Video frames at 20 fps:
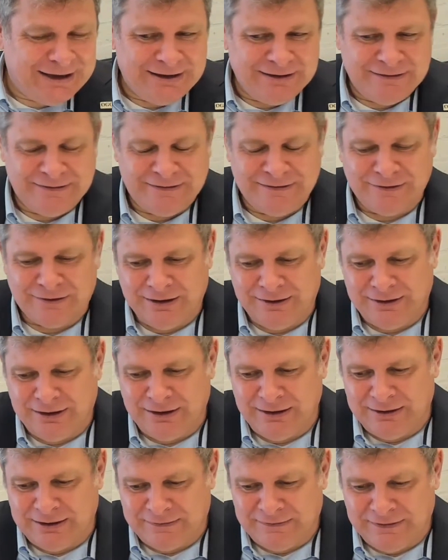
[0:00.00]
And so I
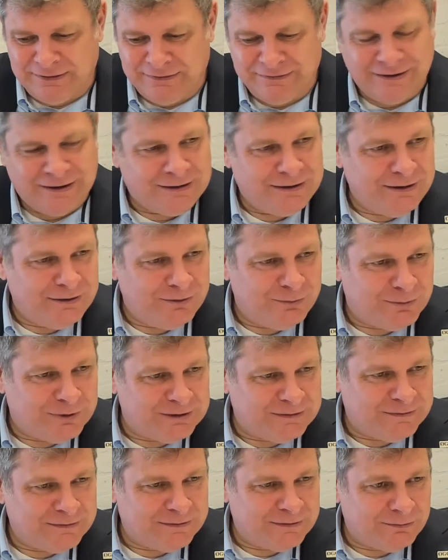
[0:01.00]
think that's exactly
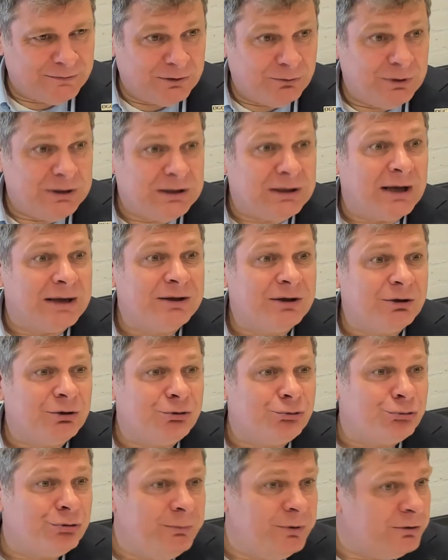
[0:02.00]
what we'd like to
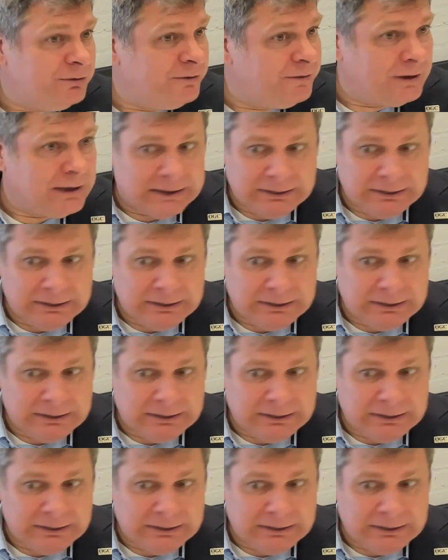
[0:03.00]
contribute to.